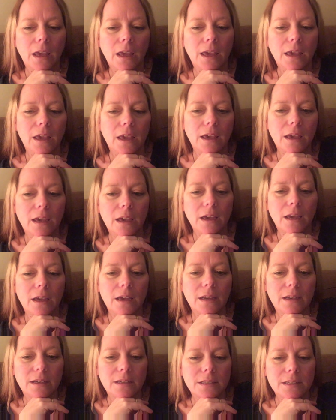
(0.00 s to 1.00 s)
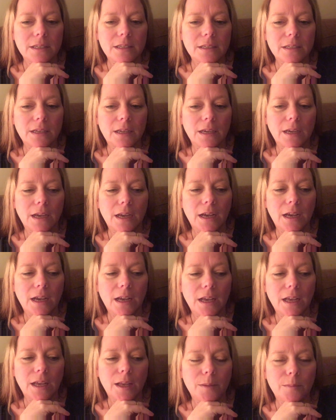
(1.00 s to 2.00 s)
and
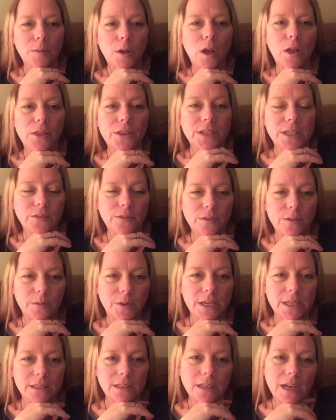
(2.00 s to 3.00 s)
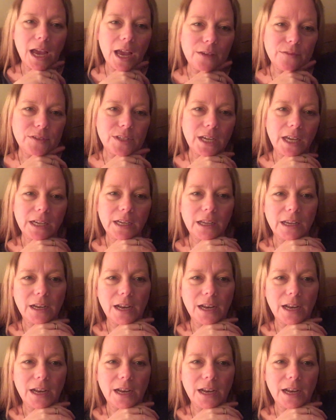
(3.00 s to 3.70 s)
all the different ways that I've done it.